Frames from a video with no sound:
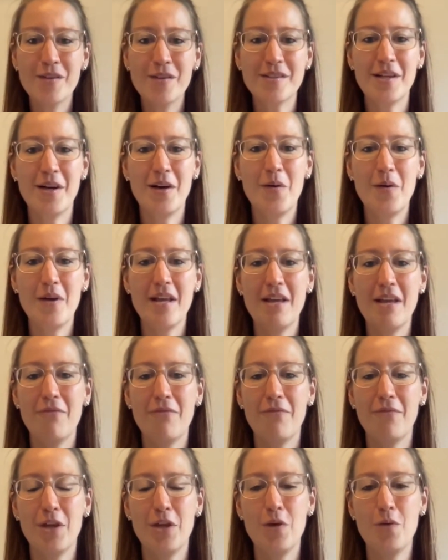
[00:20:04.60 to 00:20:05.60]
also,
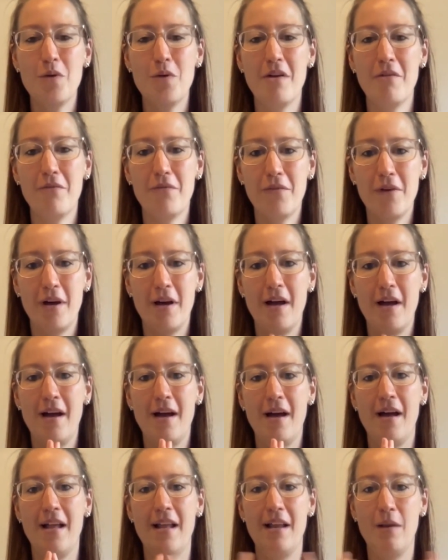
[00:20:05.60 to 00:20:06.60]
if you have
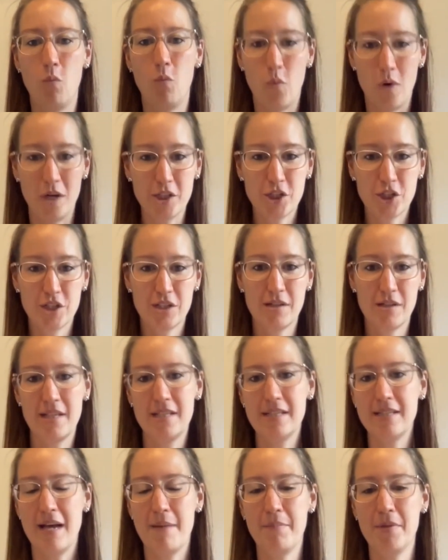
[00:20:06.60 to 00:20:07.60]
uh, watched
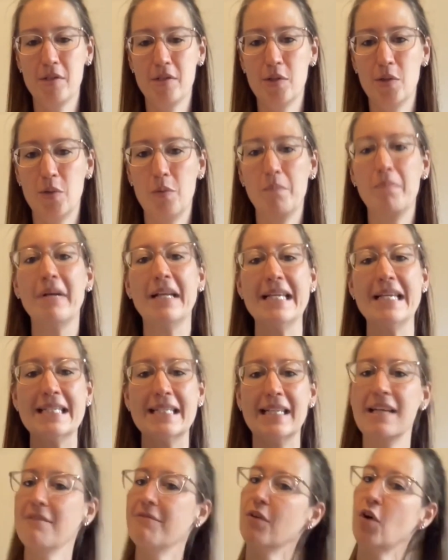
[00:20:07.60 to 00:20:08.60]
this episode,
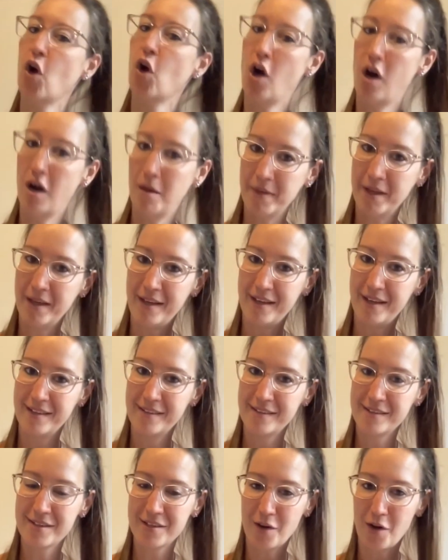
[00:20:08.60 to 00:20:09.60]
please leave a
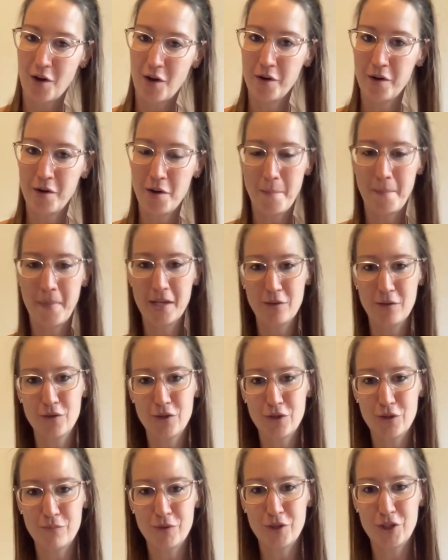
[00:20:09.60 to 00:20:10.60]
comment on my
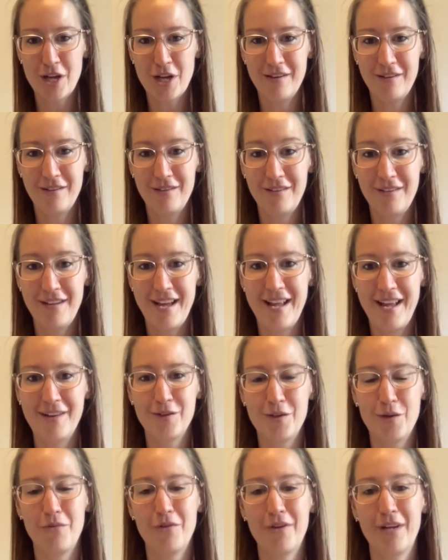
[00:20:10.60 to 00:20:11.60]
YouTube channel
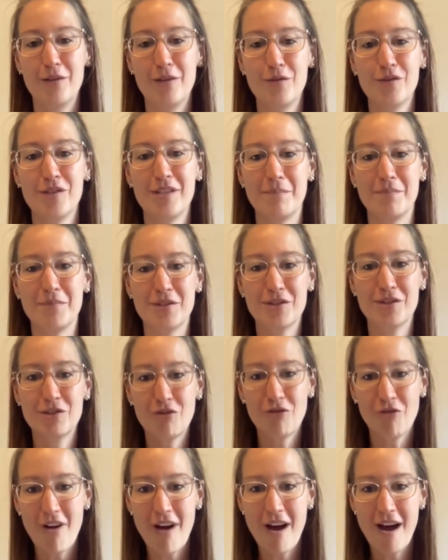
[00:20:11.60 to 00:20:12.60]
and don't forget to
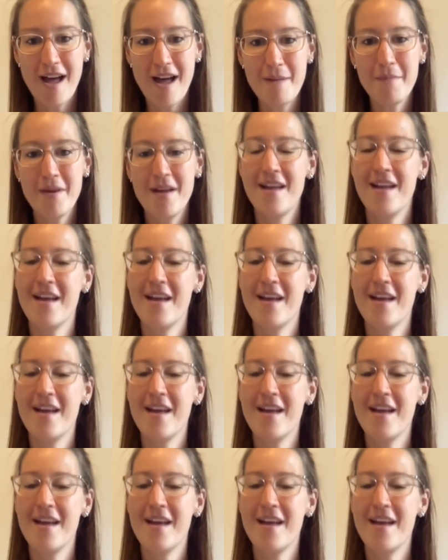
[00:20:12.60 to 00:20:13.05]
subscribe.